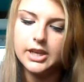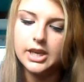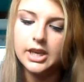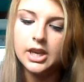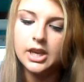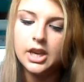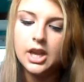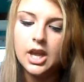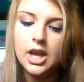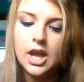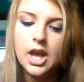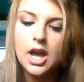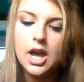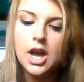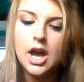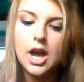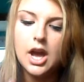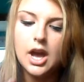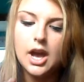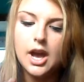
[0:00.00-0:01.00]
it.
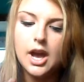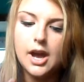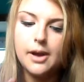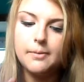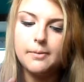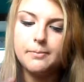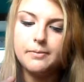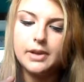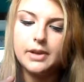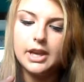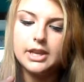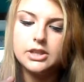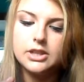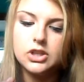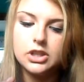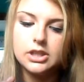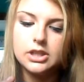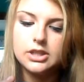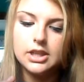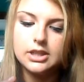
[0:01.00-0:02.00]
It
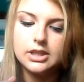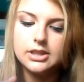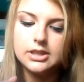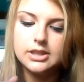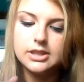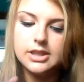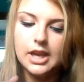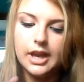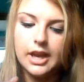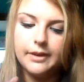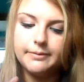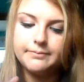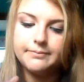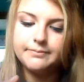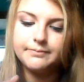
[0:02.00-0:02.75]
just doesn't say.